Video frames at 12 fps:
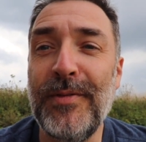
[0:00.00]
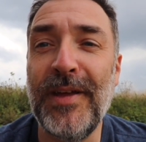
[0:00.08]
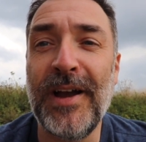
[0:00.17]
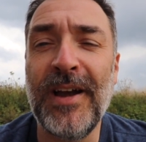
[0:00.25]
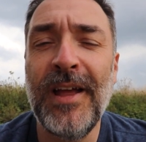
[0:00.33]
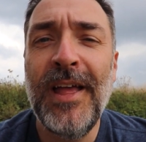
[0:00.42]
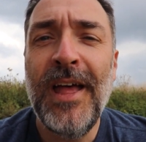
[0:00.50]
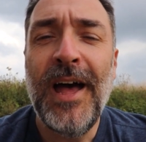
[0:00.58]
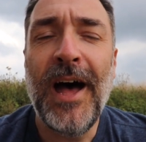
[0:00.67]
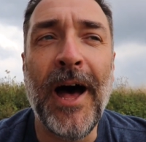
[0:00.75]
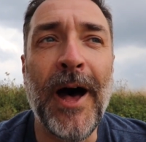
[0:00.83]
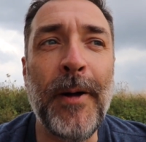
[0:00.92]
there.
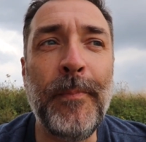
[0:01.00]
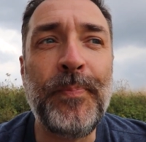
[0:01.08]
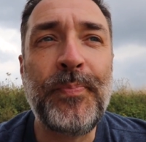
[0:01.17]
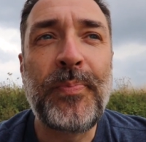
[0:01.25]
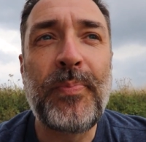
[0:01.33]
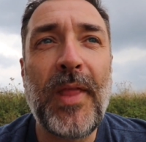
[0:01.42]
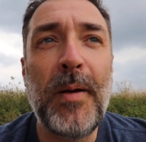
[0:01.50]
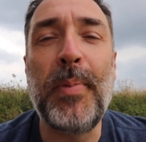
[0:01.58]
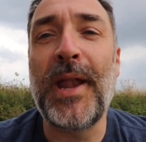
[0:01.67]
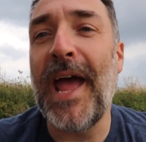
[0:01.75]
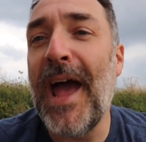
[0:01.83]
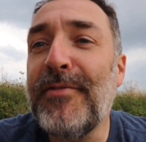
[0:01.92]

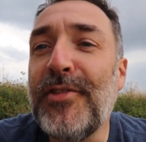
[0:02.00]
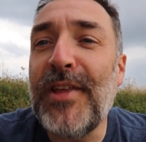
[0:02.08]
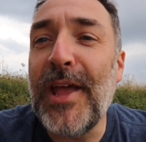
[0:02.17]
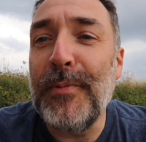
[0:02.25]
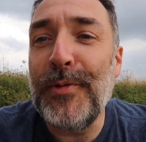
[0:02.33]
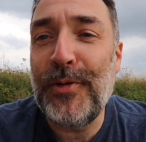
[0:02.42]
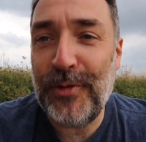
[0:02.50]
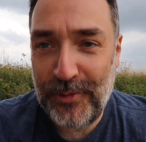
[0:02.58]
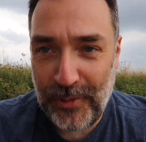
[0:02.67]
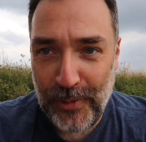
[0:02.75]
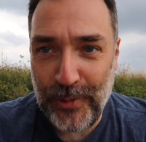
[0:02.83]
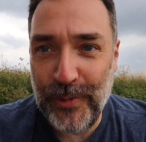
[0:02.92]
But I have to say, it was
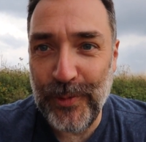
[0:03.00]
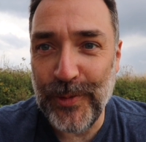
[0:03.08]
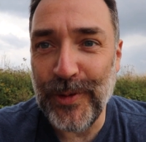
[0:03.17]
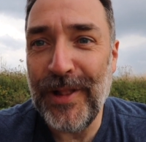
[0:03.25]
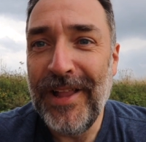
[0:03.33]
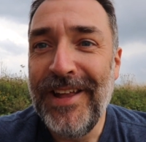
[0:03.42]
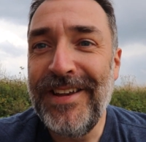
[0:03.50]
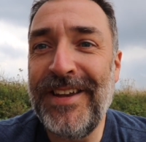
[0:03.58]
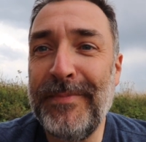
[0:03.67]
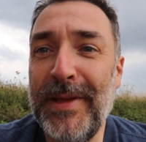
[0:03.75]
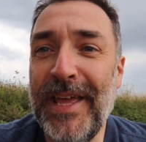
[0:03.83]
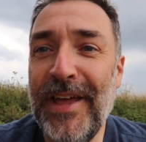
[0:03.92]
so cool
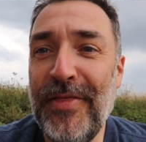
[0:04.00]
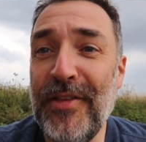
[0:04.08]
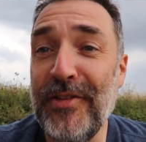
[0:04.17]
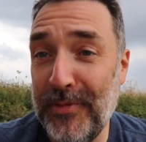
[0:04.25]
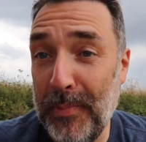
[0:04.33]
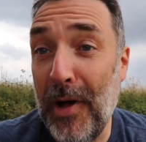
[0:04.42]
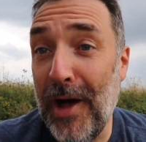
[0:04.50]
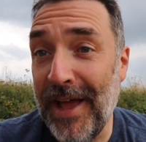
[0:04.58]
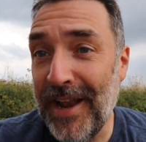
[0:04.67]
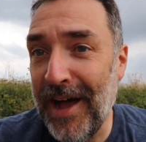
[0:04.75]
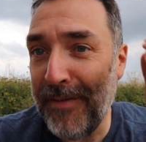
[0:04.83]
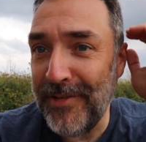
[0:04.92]
to be in the
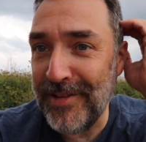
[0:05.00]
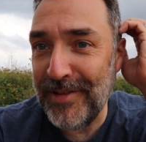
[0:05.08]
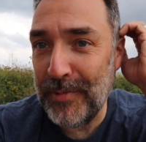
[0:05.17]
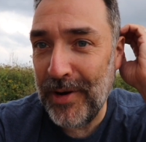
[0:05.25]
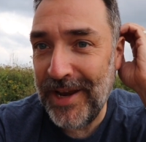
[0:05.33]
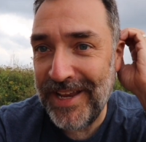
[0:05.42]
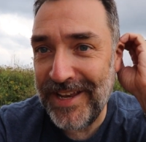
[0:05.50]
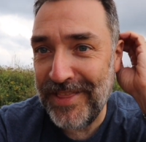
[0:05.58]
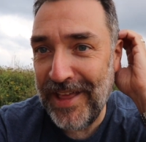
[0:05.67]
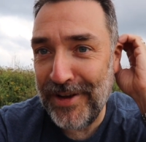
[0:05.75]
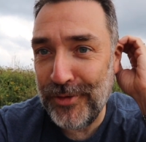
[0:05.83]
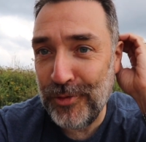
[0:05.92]
spot, obviously, where he
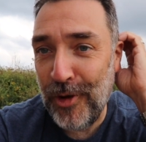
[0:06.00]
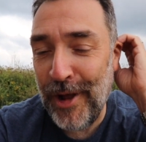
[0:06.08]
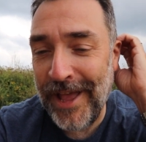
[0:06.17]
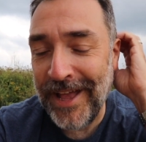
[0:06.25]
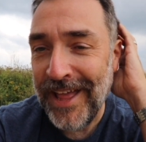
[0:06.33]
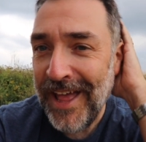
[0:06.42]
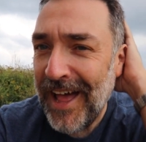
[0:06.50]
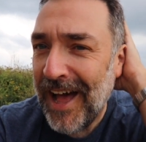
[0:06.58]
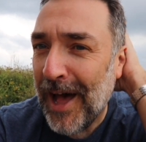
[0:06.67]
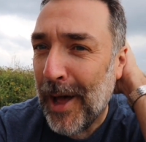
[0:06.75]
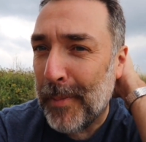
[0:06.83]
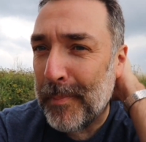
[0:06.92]
did that drawing.
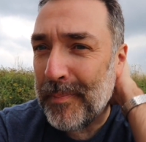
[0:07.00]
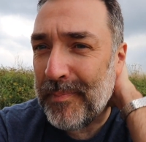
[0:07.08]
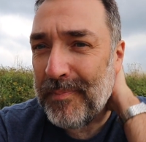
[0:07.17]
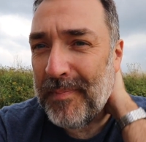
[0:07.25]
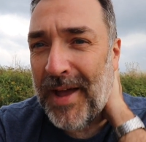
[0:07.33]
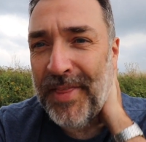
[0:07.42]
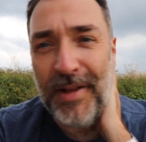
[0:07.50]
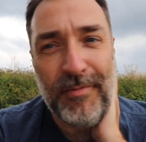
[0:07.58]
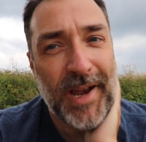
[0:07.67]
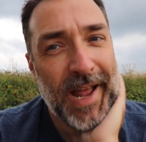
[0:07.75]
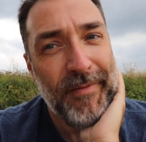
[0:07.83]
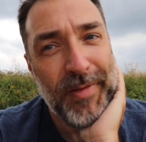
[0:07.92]
I think
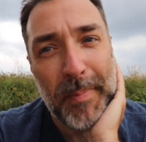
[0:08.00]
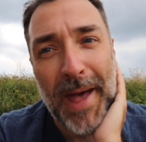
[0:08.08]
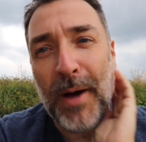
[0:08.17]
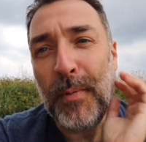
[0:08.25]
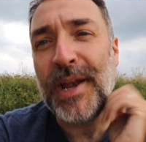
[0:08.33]
right off the bat,